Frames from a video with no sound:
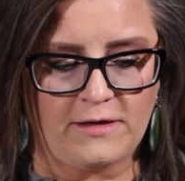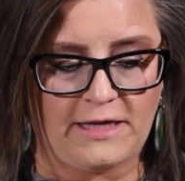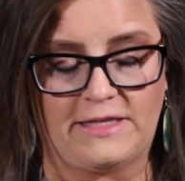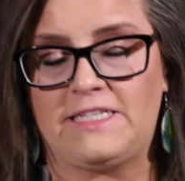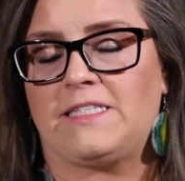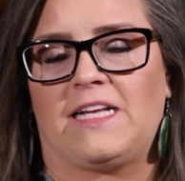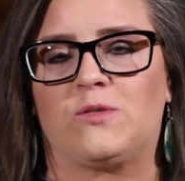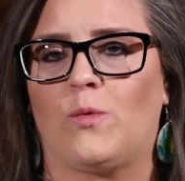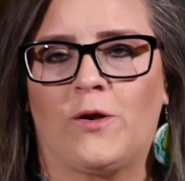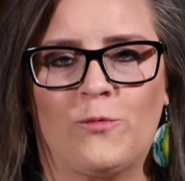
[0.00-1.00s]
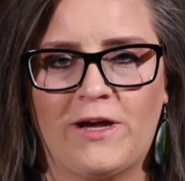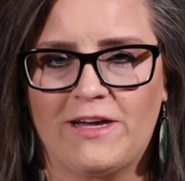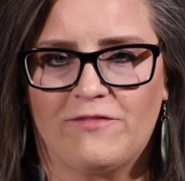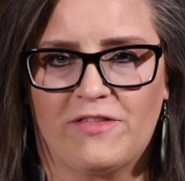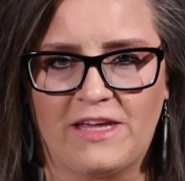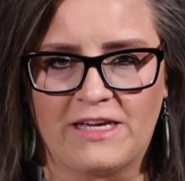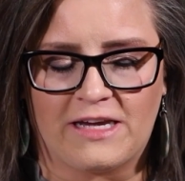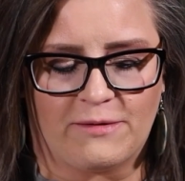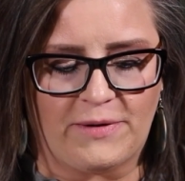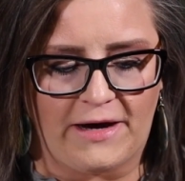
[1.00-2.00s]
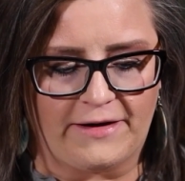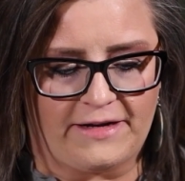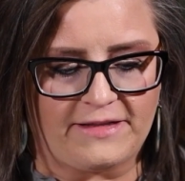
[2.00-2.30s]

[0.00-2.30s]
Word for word: At least that's one way of thinking about it.